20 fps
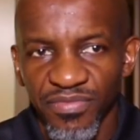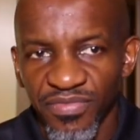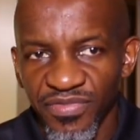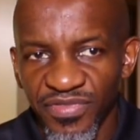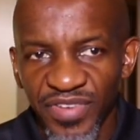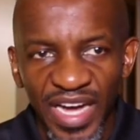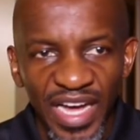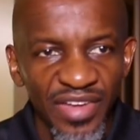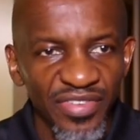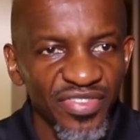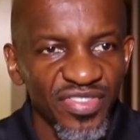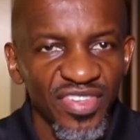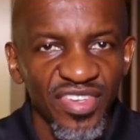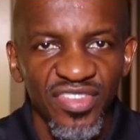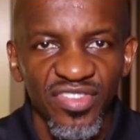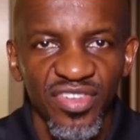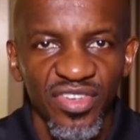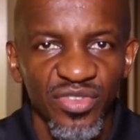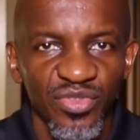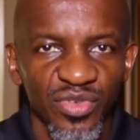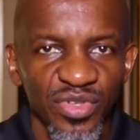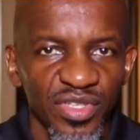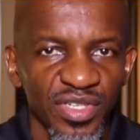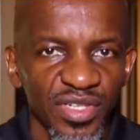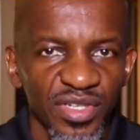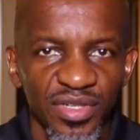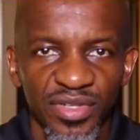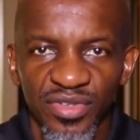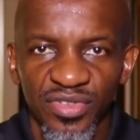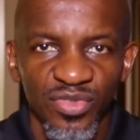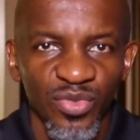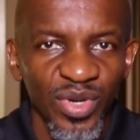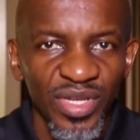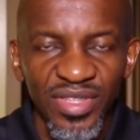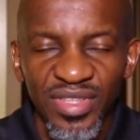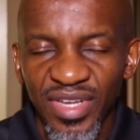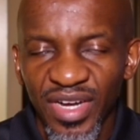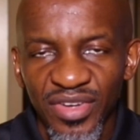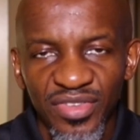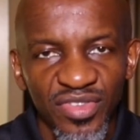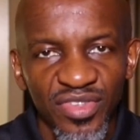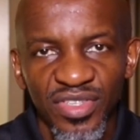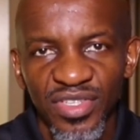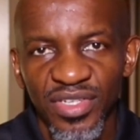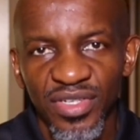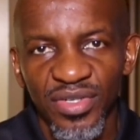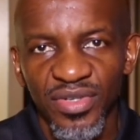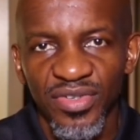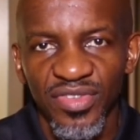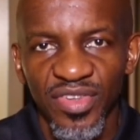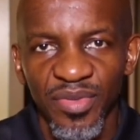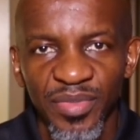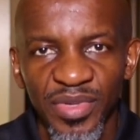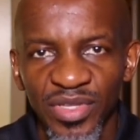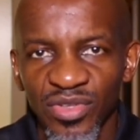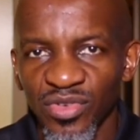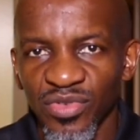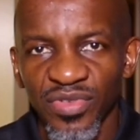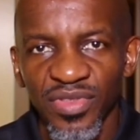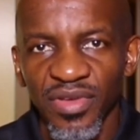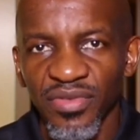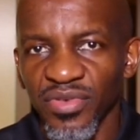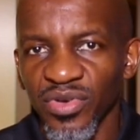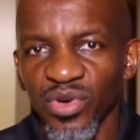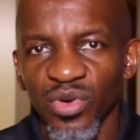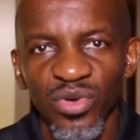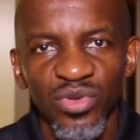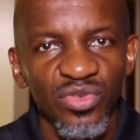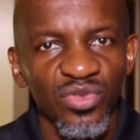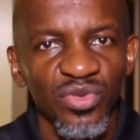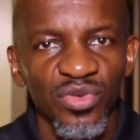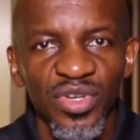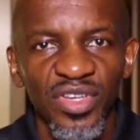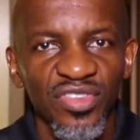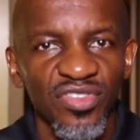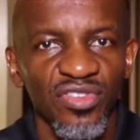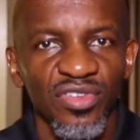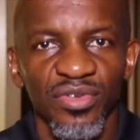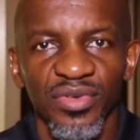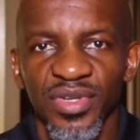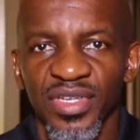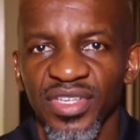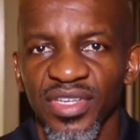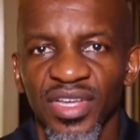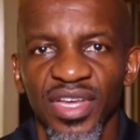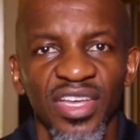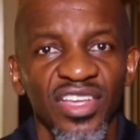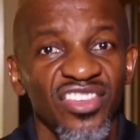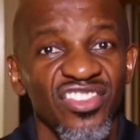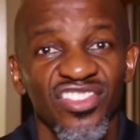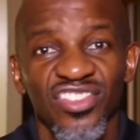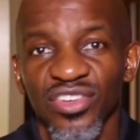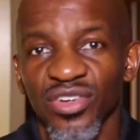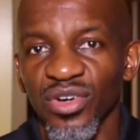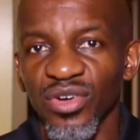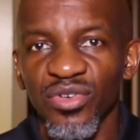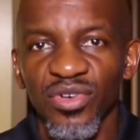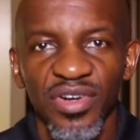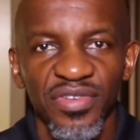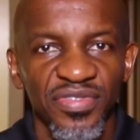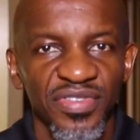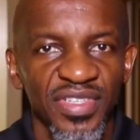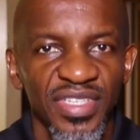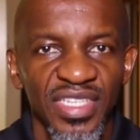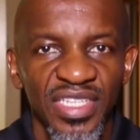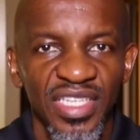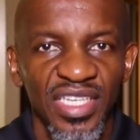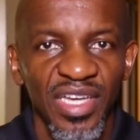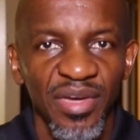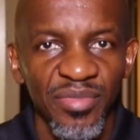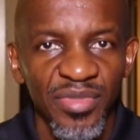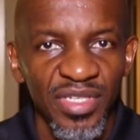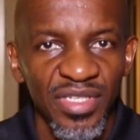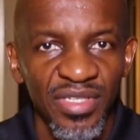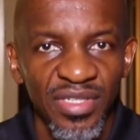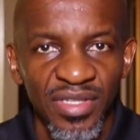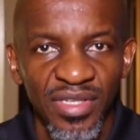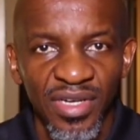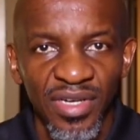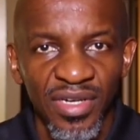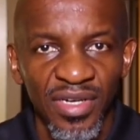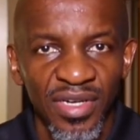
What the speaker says: 500-600 years, 1,000 years. I mean, you've never gone through history, geography. I mean.